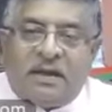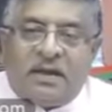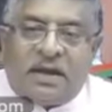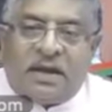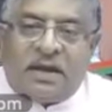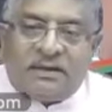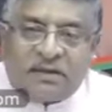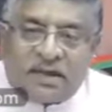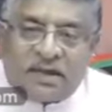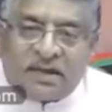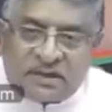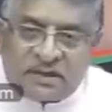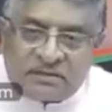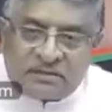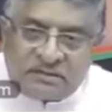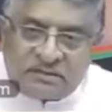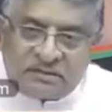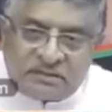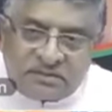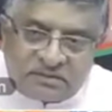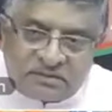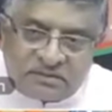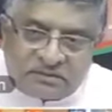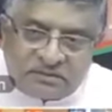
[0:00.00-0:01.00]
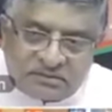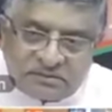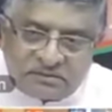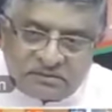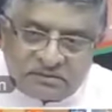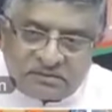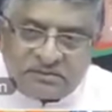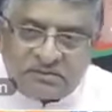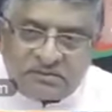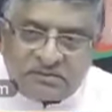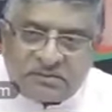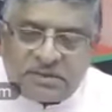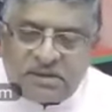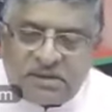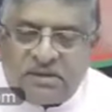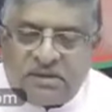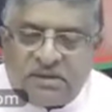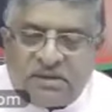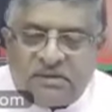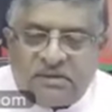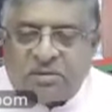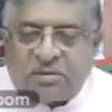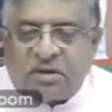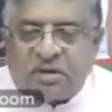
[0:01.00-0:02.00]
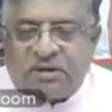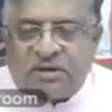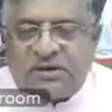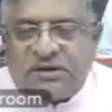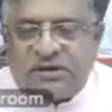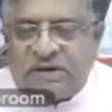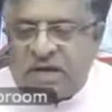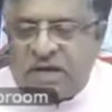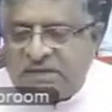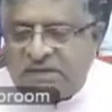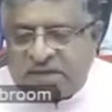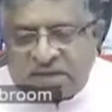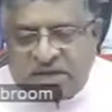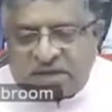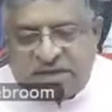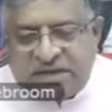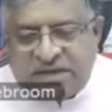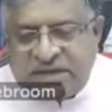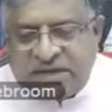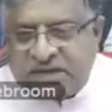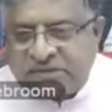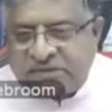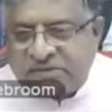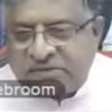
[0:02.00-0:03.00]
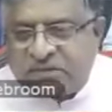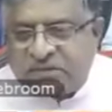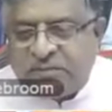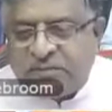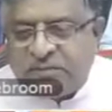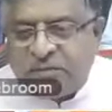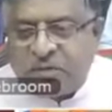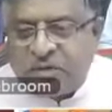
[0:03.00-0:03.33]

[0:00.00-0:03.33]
Other areas of